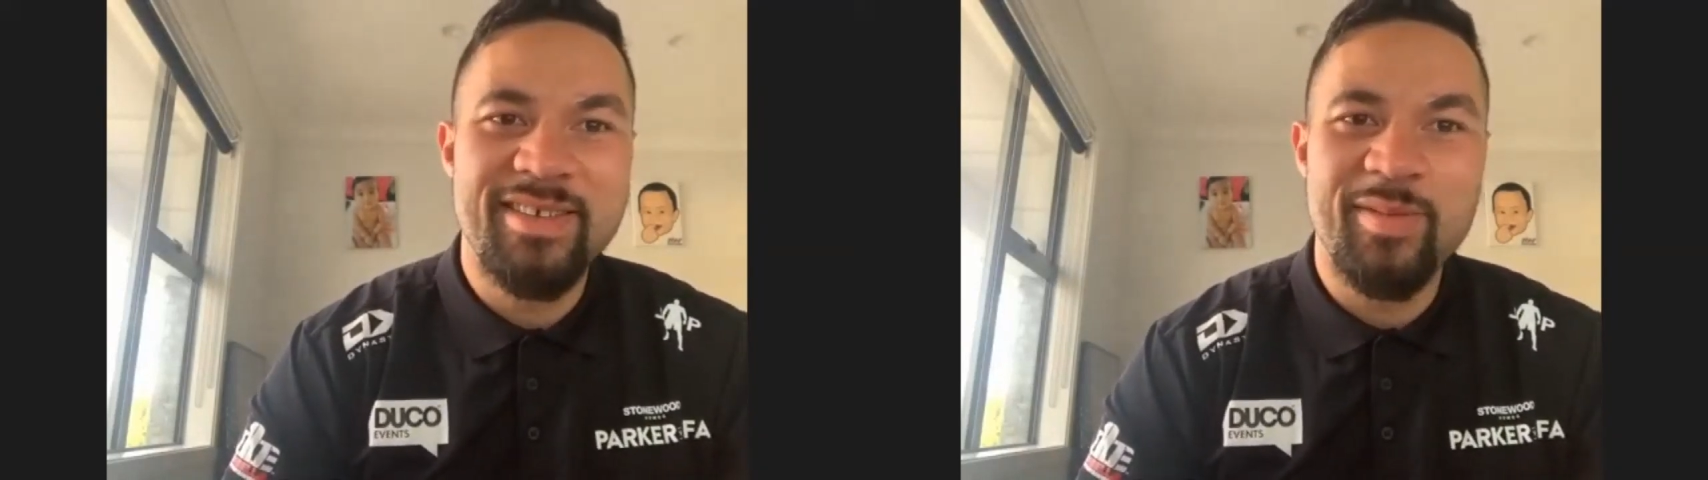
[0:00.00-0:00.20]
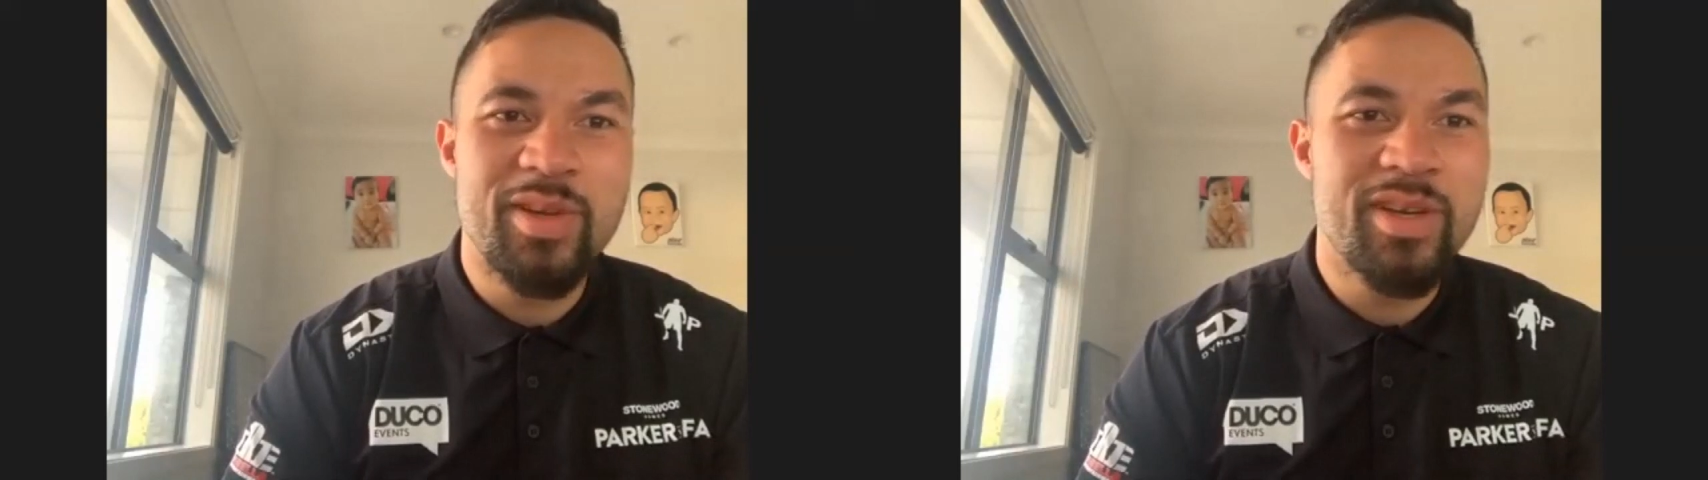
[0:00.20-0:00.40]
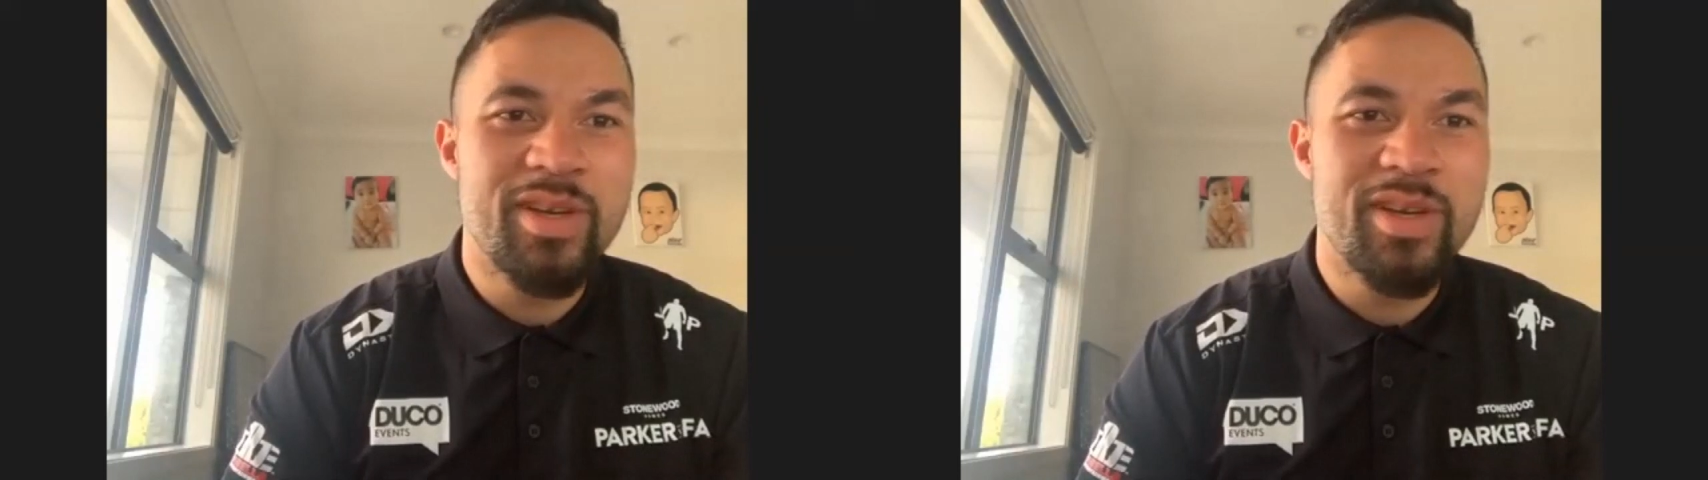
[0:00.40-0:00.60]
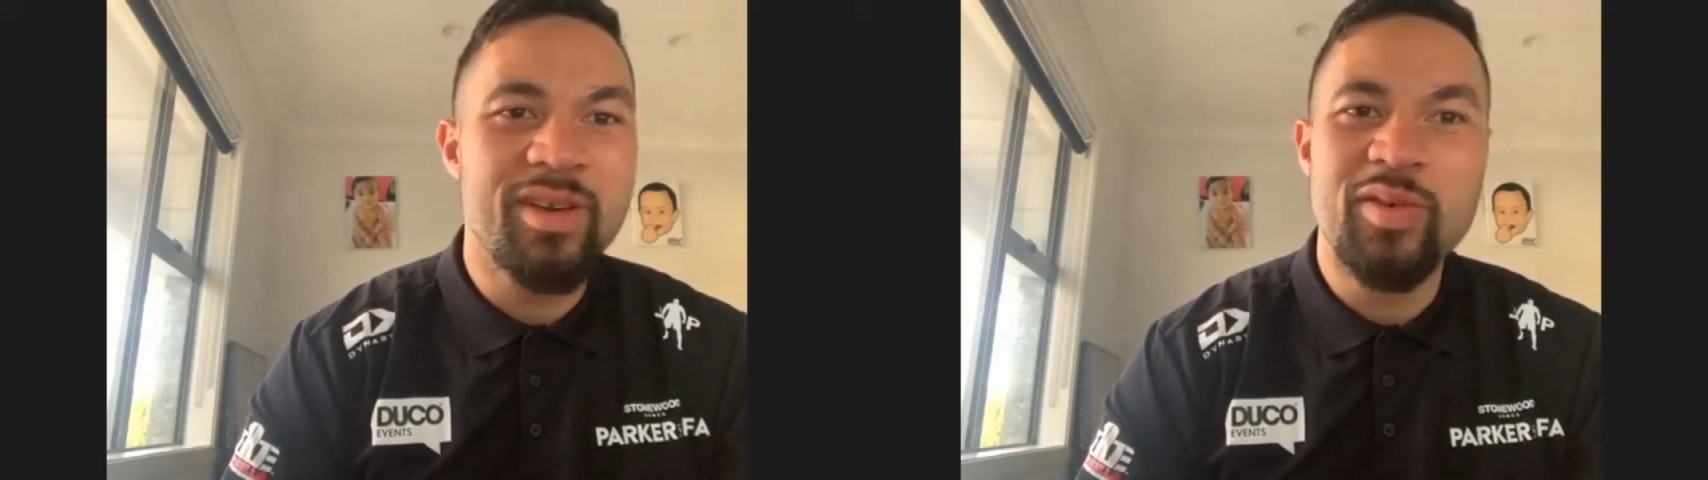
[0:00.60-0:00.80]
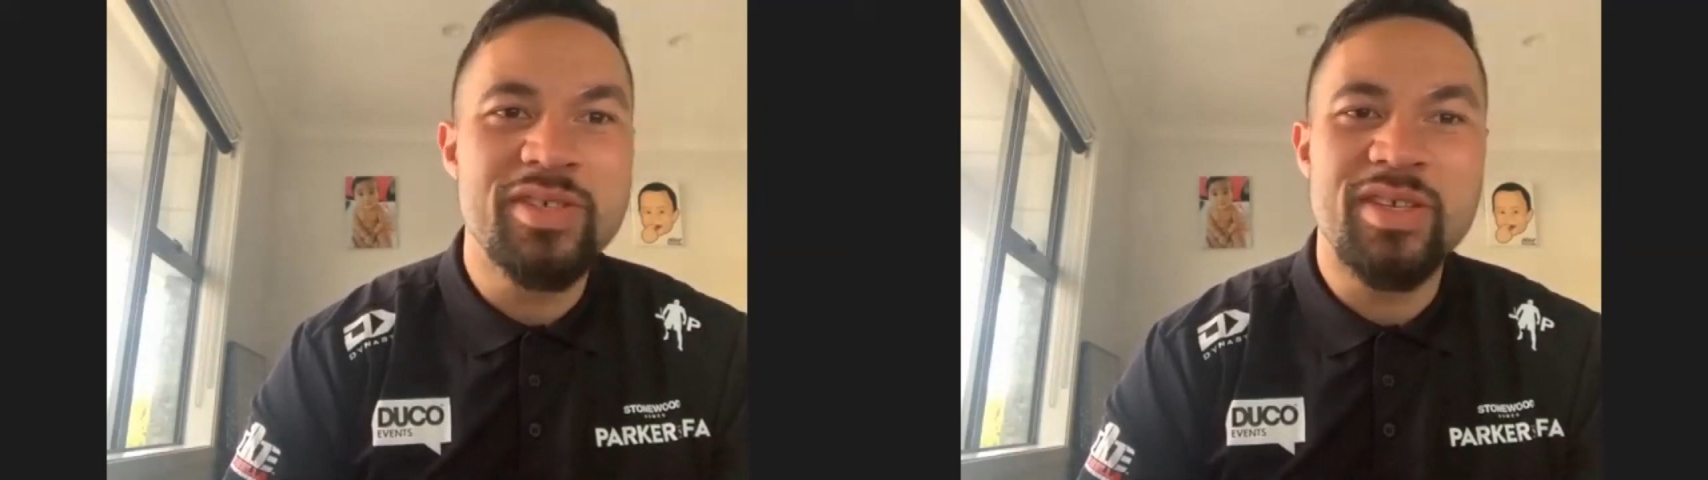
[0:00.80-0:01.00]
Winner,
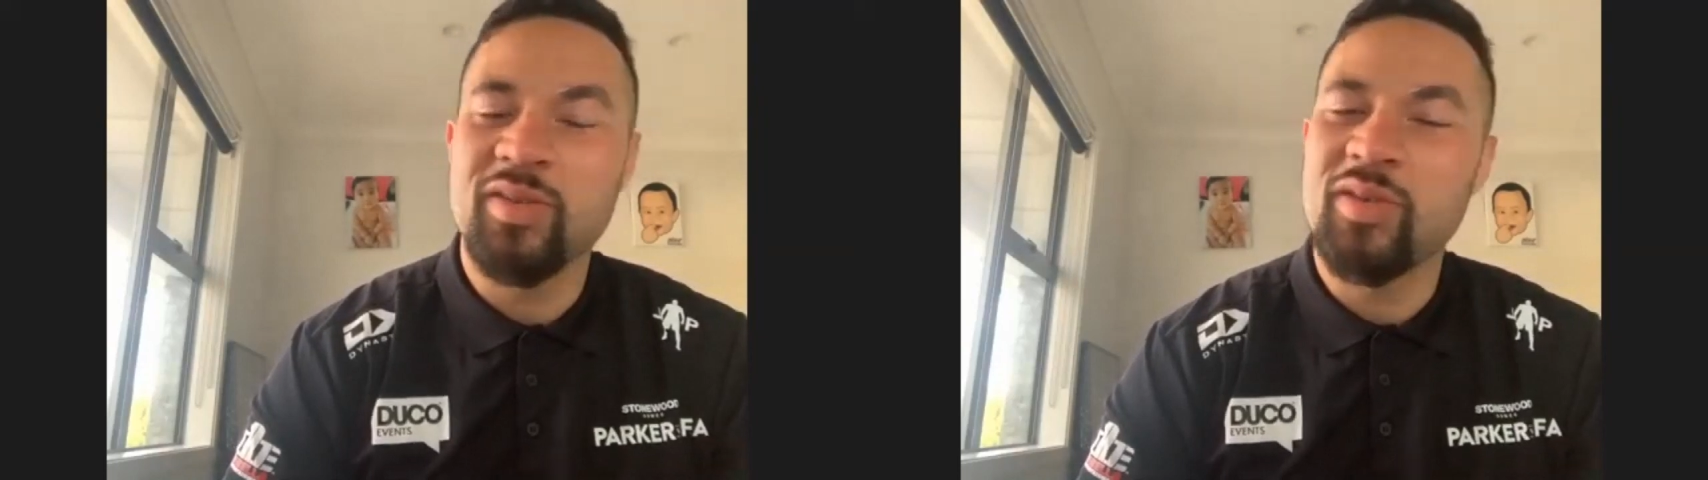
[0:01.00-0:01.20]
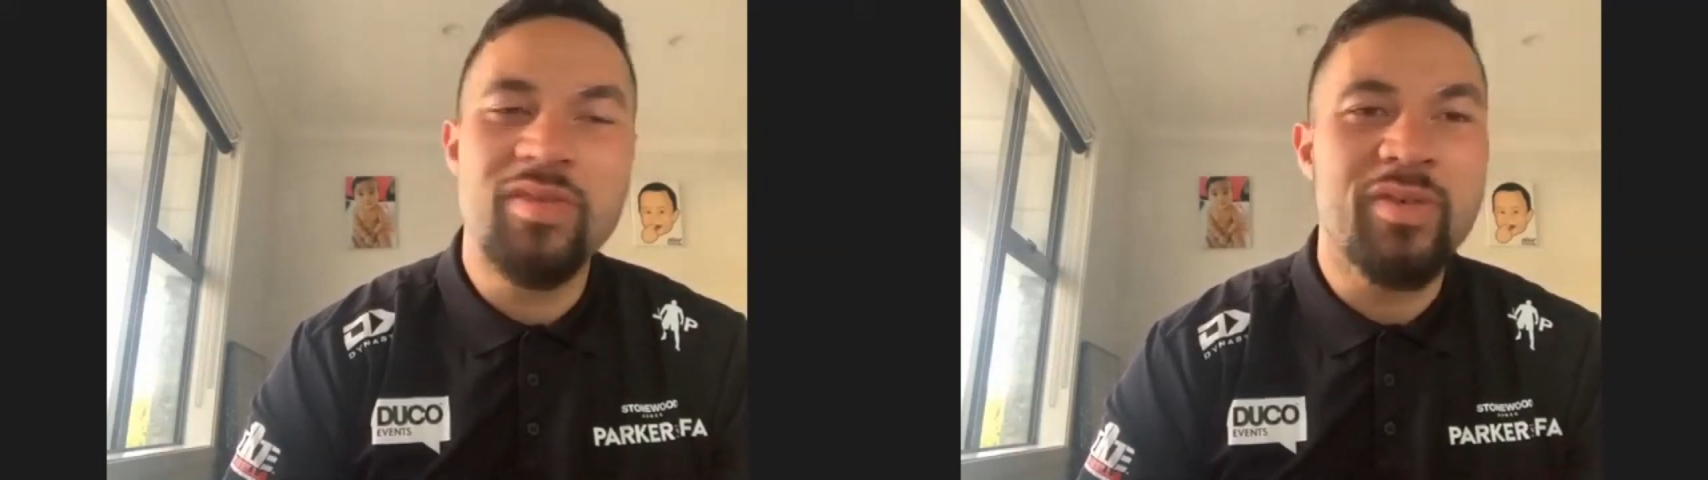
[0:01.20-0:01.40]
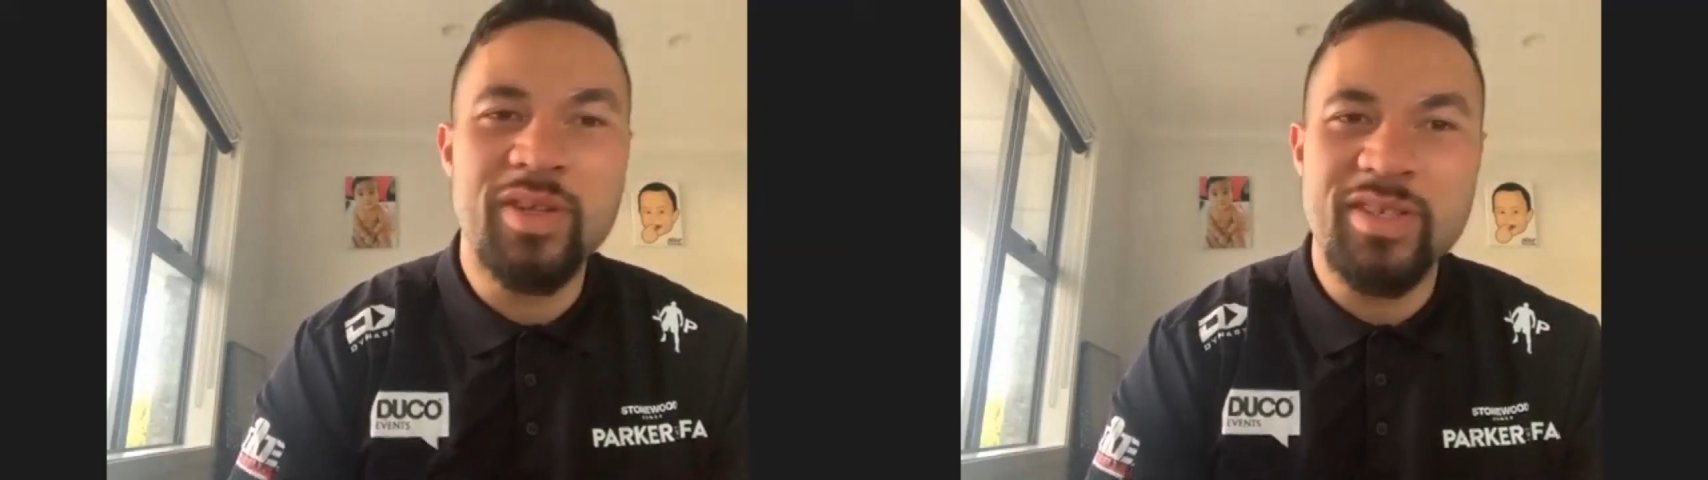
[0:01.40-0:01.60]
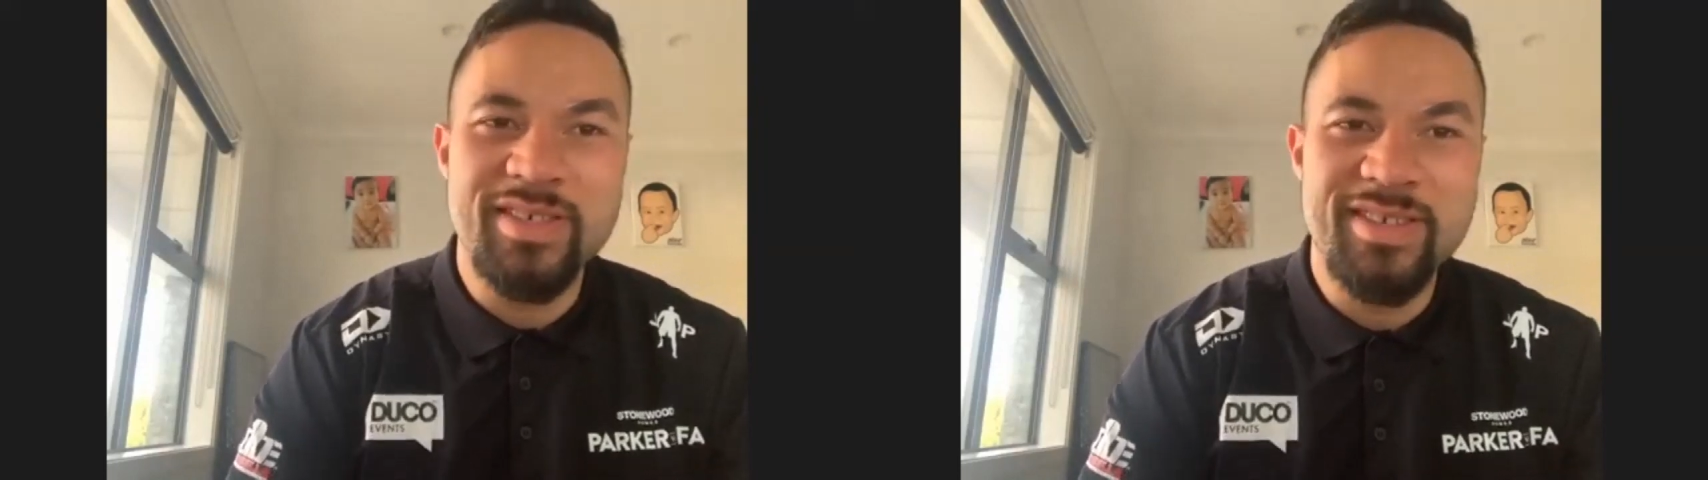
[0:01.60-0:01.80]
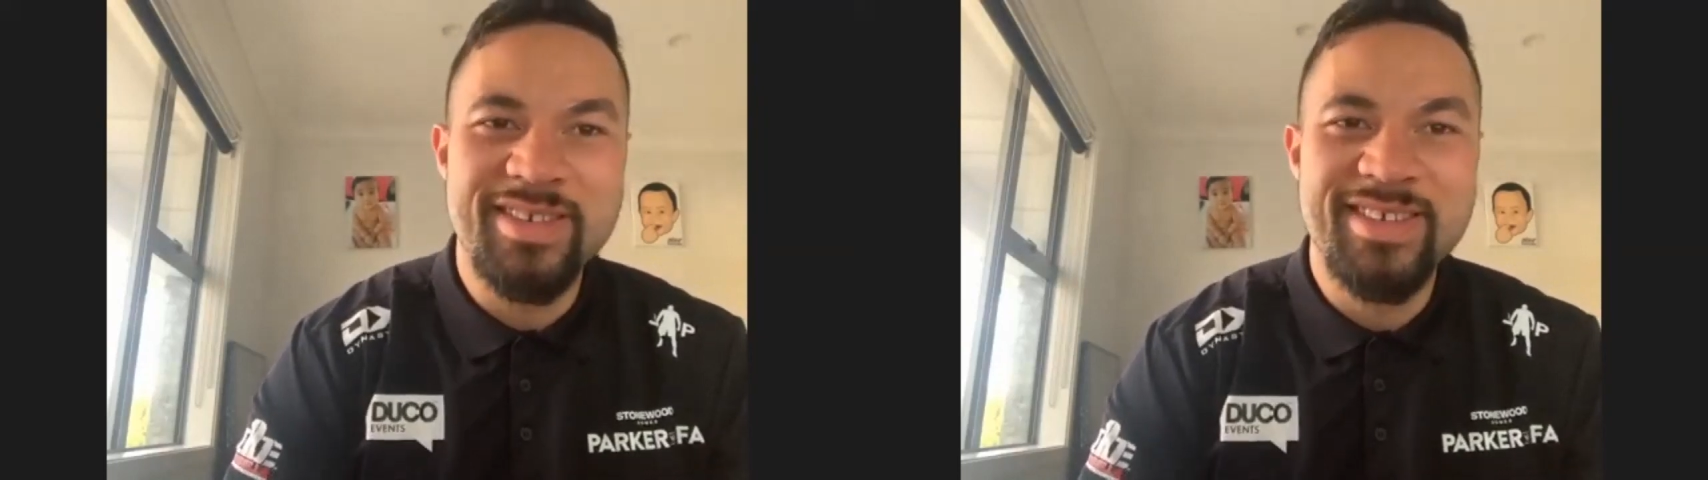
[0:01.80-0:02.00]
loser, whoever wants it.